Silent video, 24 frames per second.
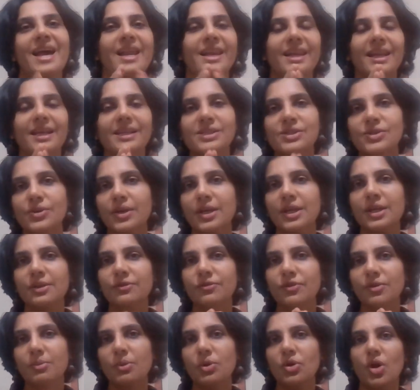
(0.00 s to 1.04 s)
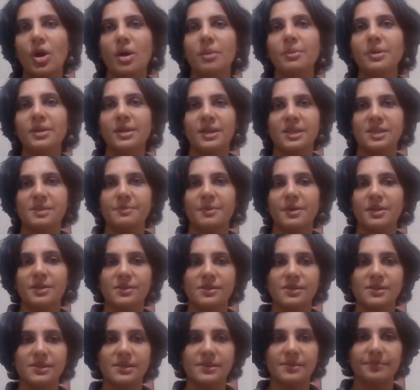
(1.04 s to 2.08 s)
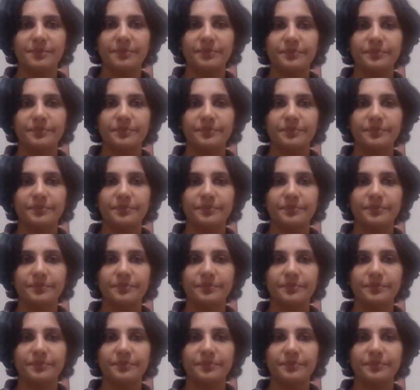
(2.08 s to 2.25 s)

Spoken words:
Let's look at it from a common experience.